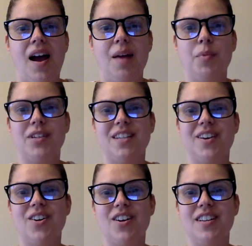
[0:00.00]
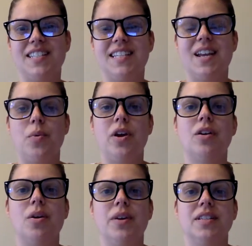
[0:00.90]
Hi, boys and girls. Today we are
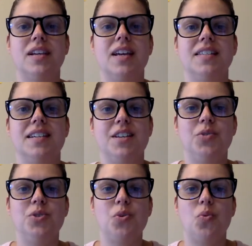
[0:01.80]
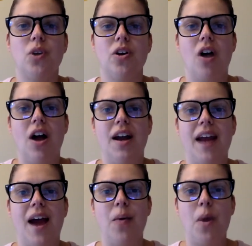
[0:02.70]
going to continue to work on
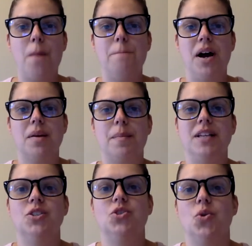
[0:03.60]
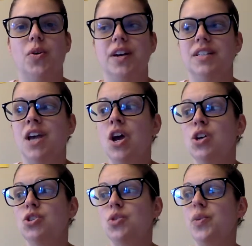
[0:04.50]
our bunk bed stories.
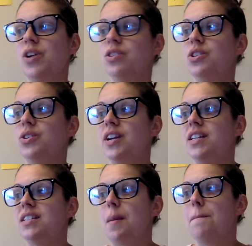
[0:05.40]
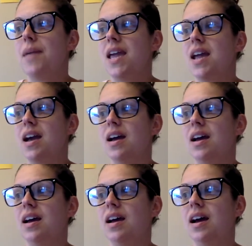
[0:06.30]
So we are learning to make
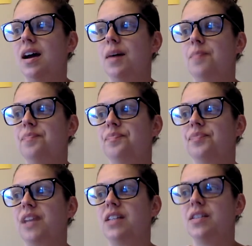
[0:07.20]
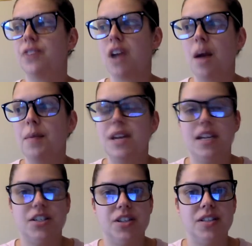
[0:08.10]
um, different
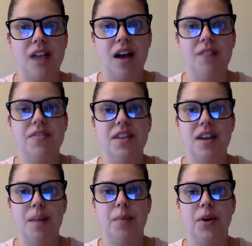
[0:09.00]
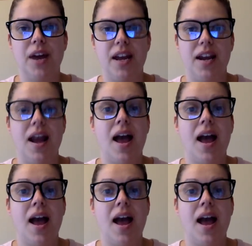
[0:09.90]
combinations of the number 8.